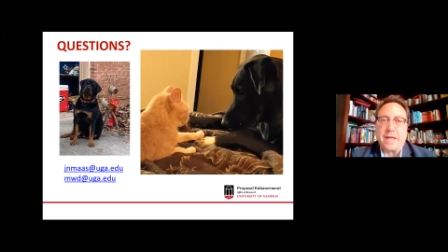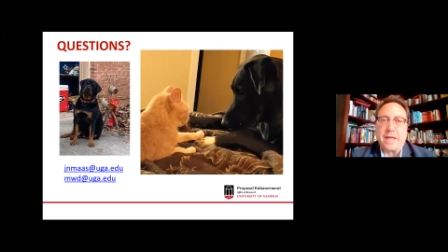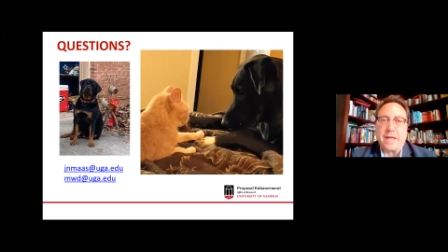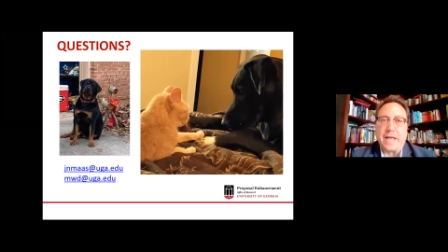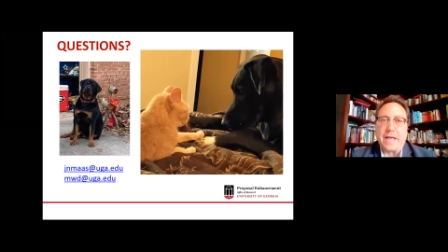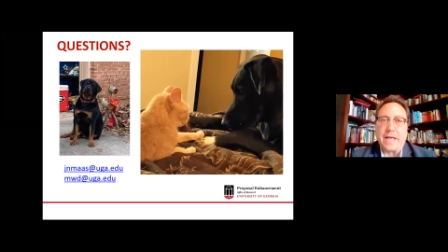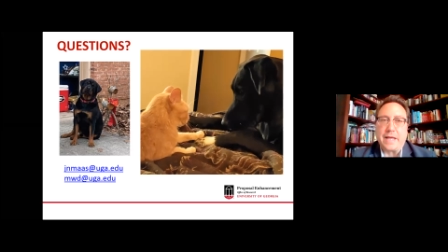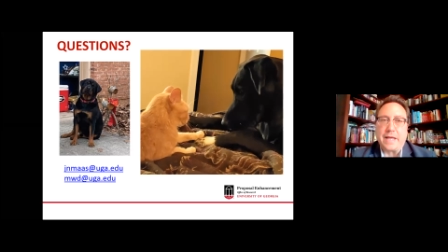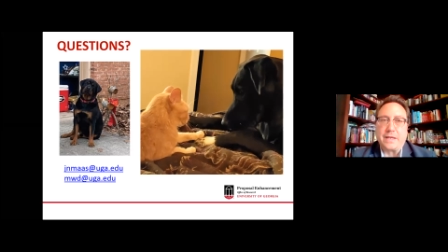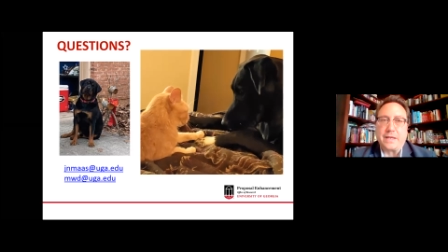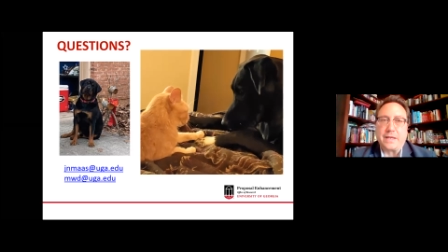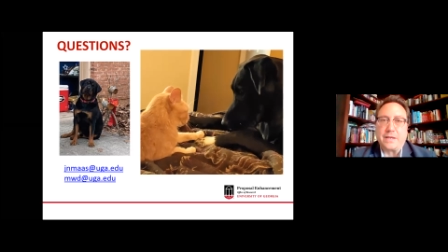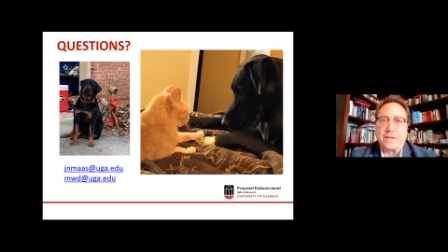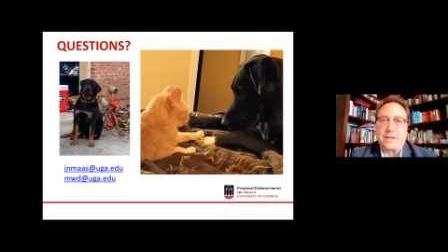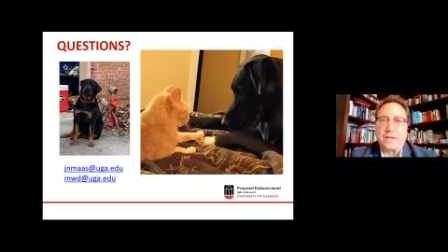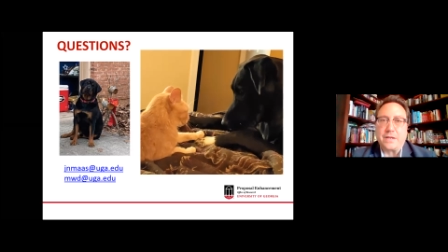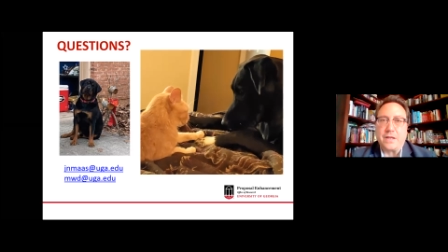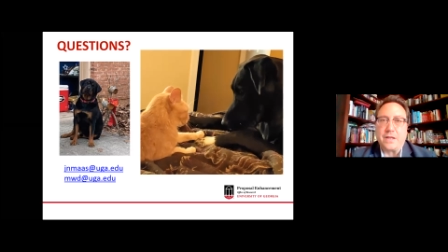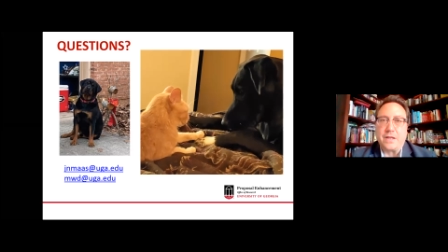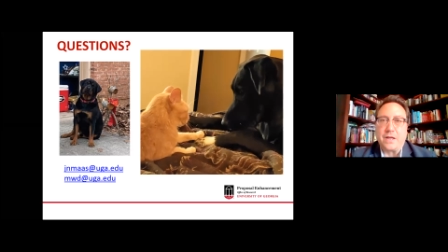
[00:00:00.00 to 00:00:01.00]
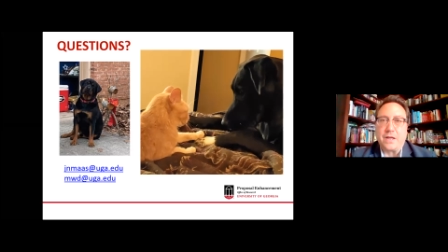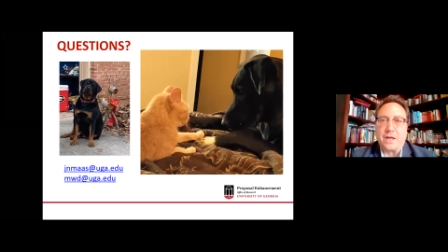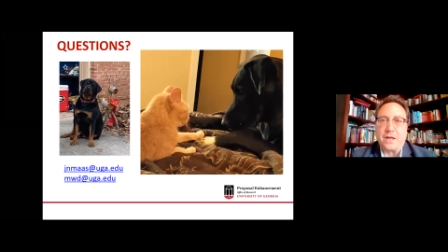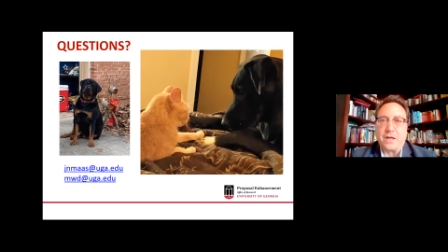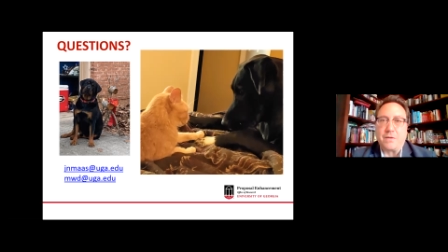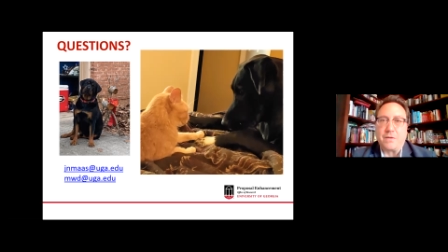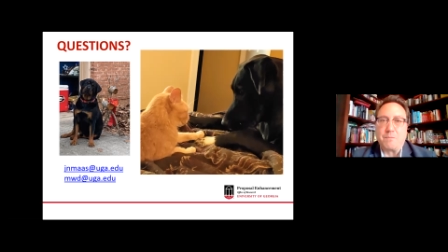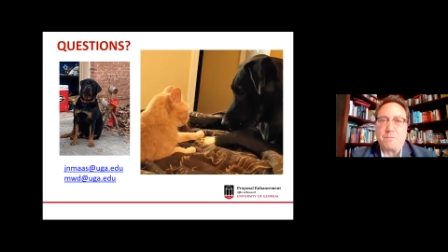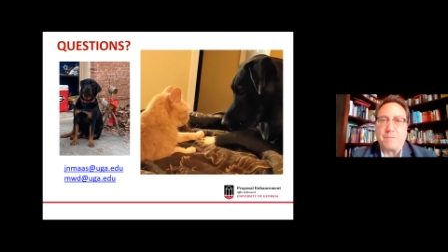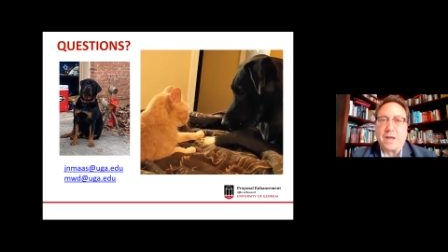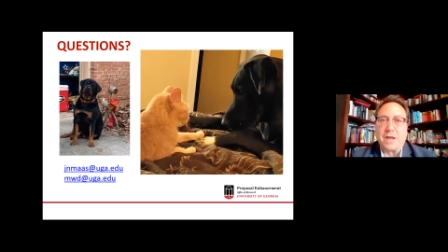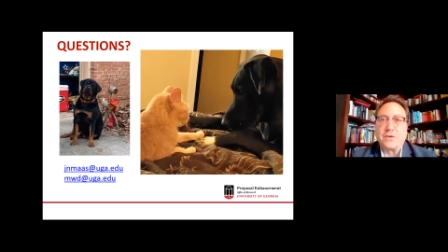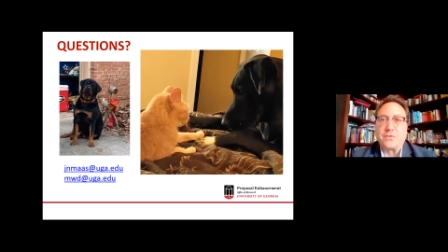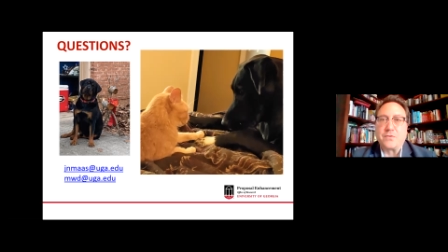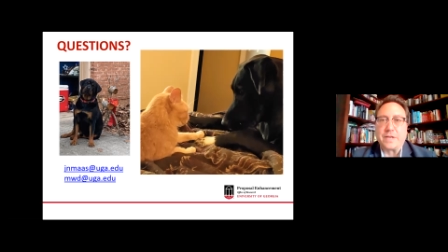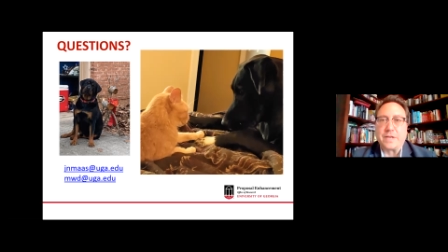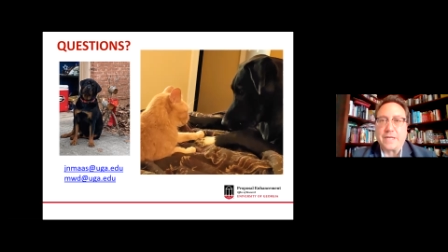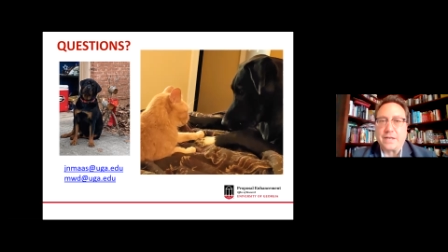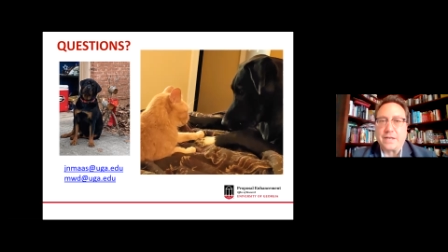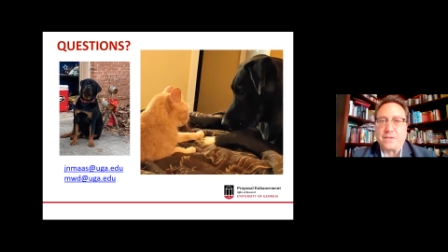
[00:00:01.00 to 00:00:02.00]
And
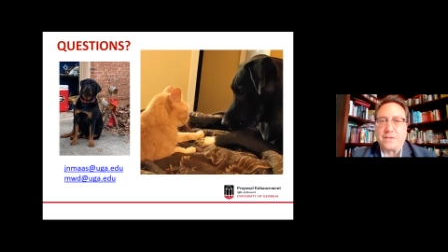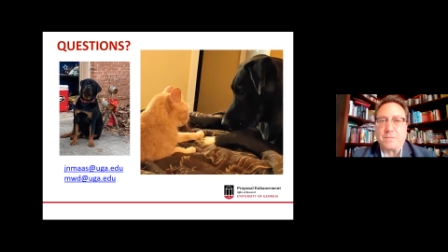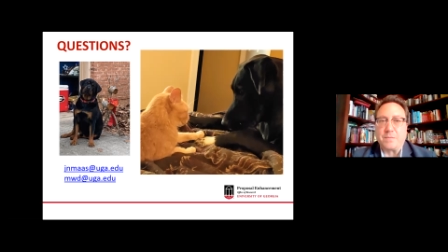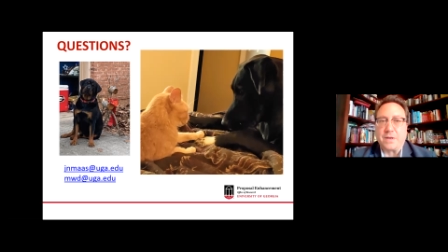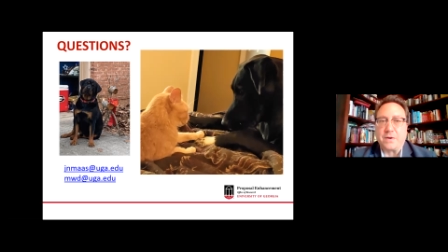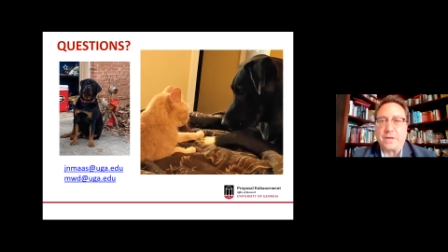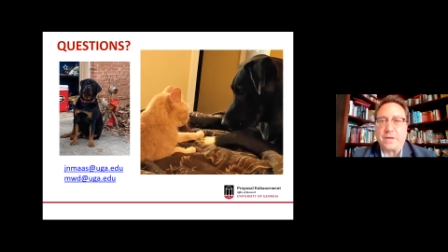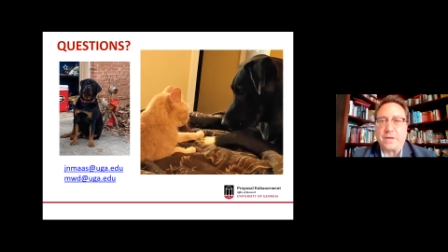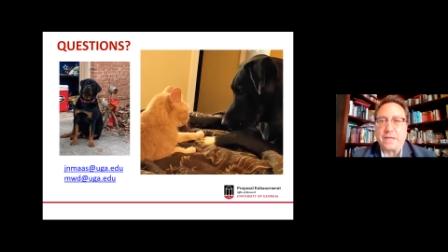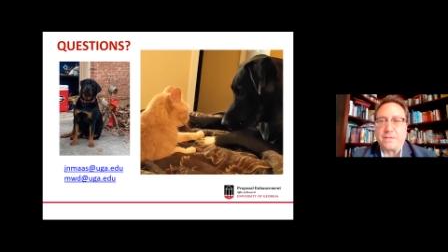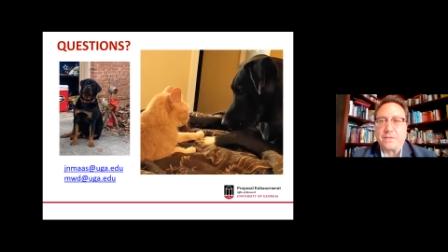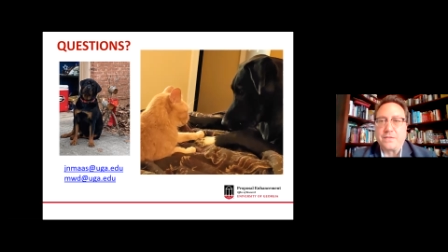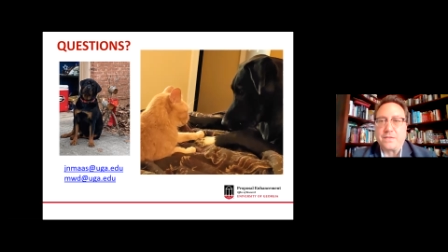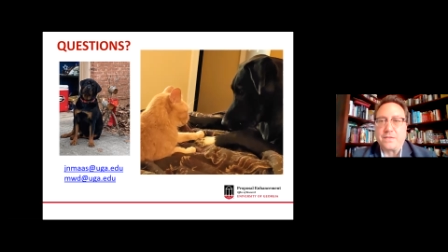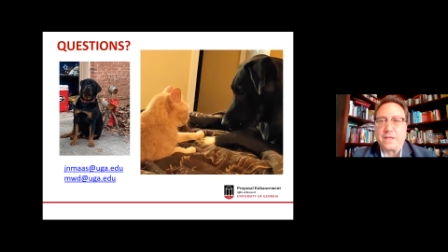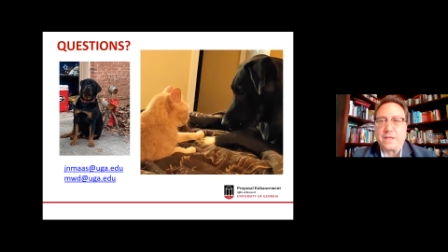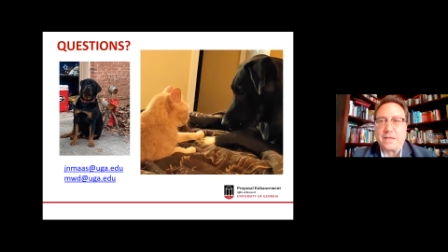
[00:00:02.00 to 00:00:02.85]
mentoring experience